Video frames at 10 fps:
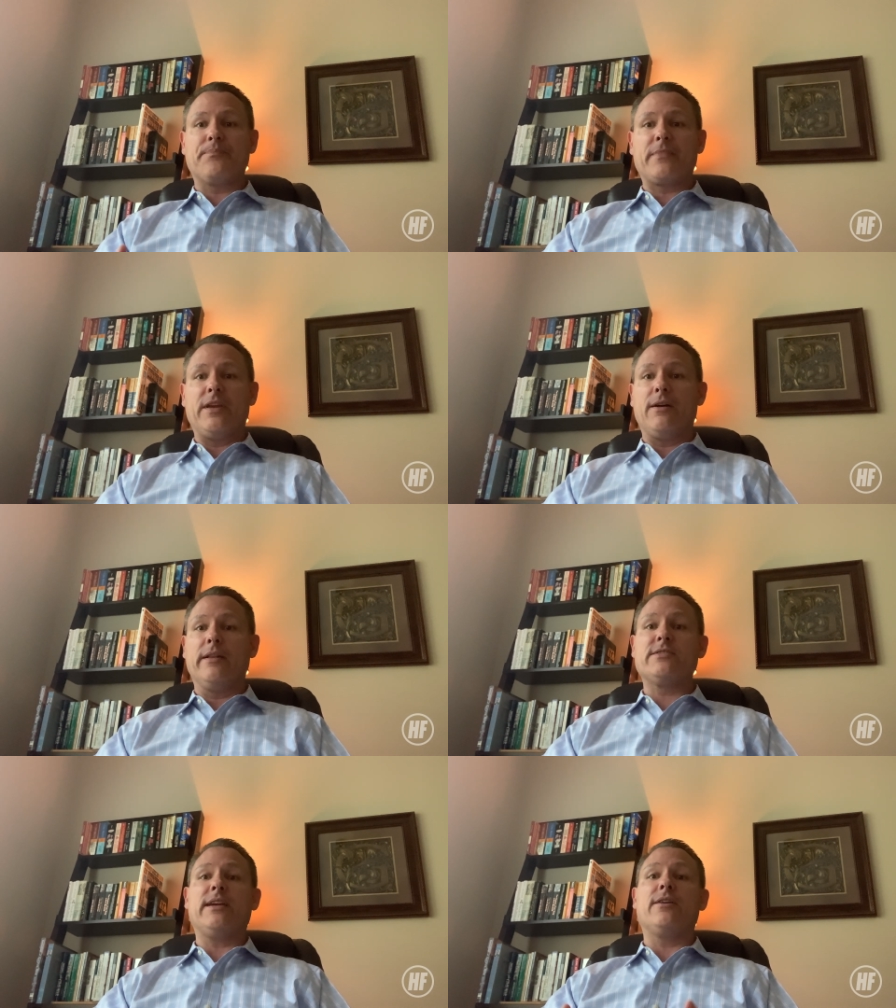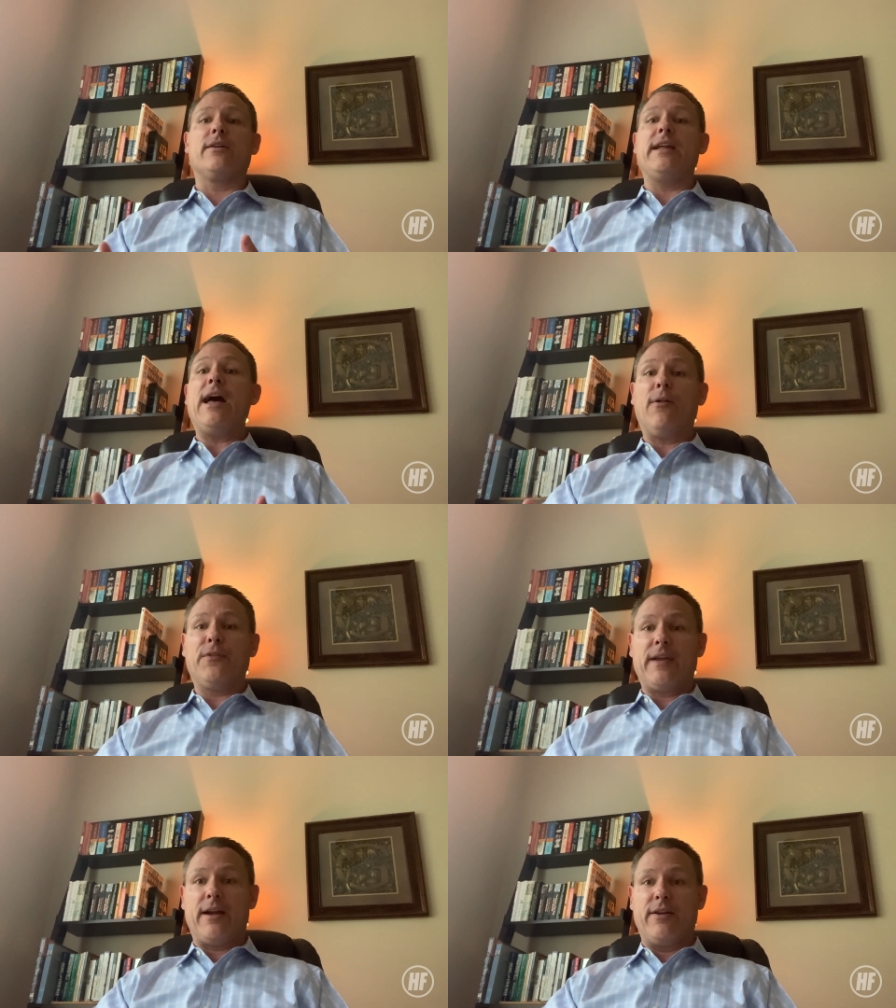you know, let's say you're in
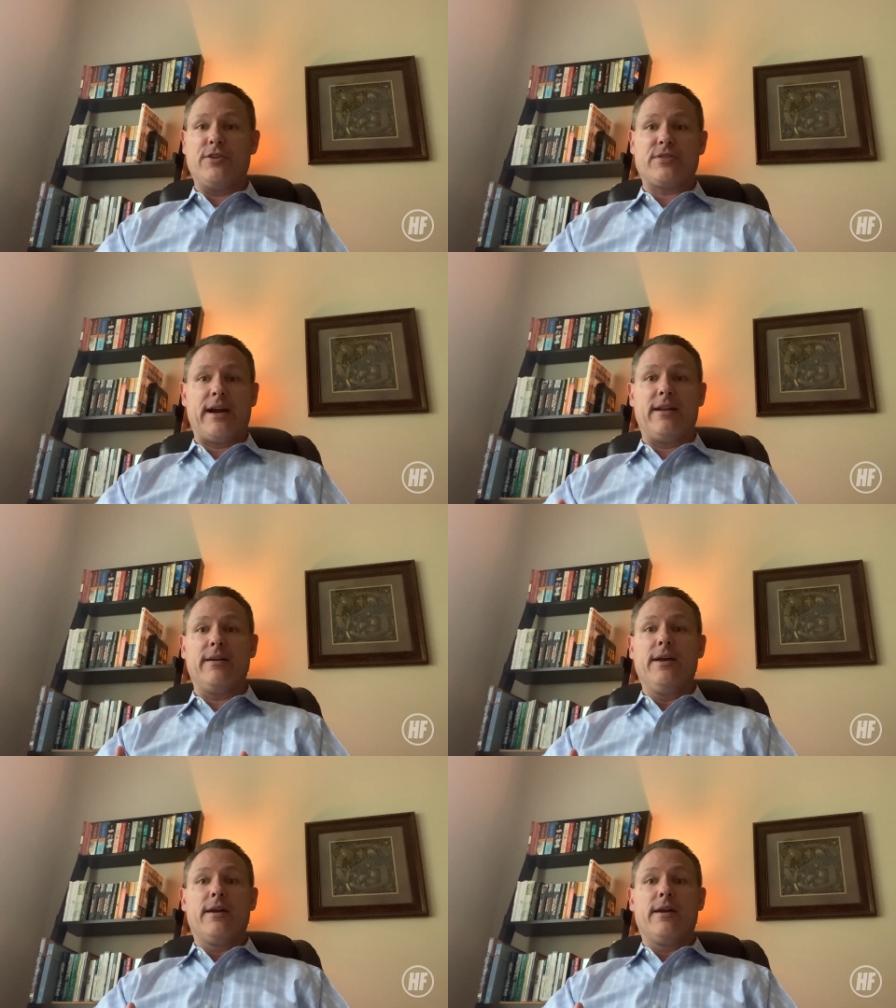healthcare and you're trying to